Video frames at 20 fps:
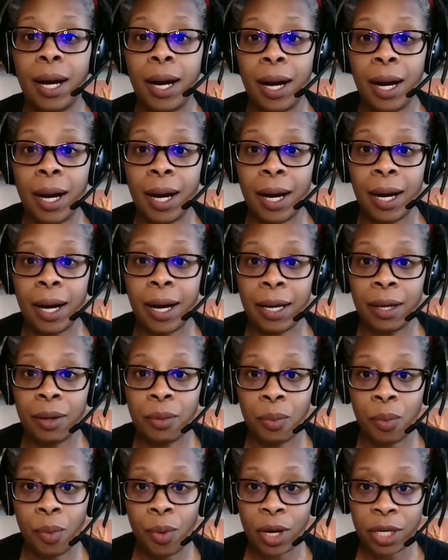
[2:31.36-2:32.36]
I
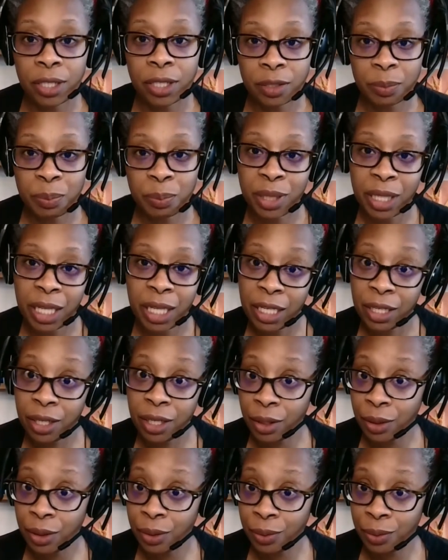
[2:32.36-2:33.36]
want
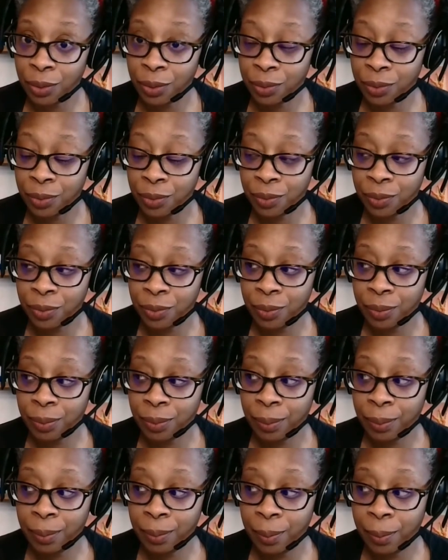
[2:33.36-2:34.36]
Play-Doh,
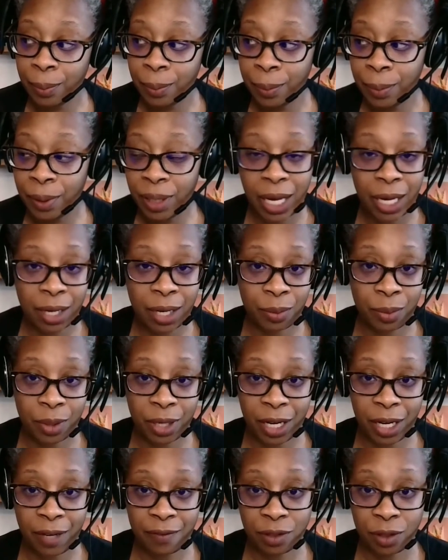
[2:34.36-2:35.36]
but I don't want
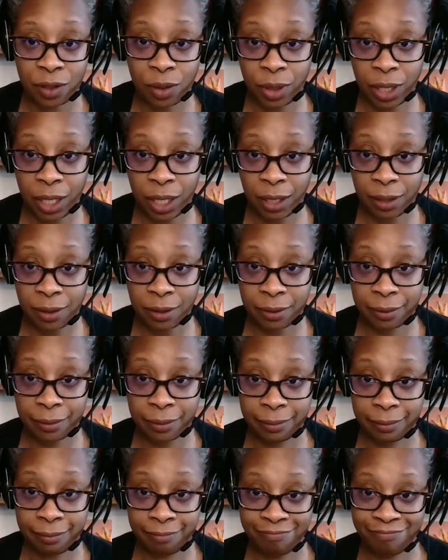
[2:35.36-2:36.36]
to have to go get it.
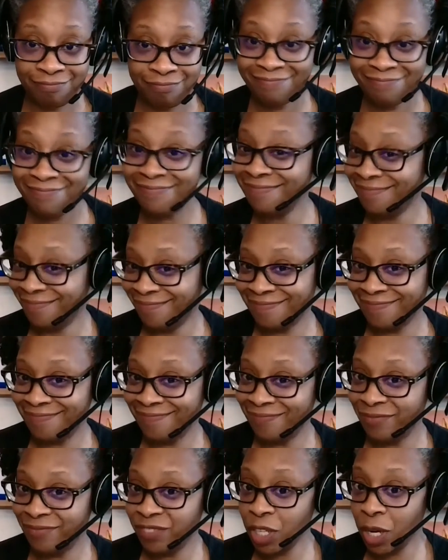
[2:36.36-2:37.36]

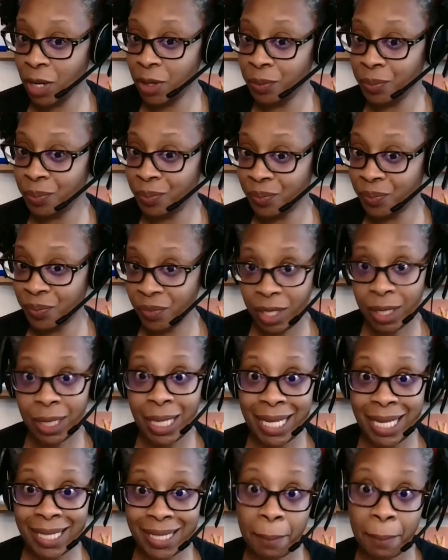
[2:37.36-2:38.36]
So let's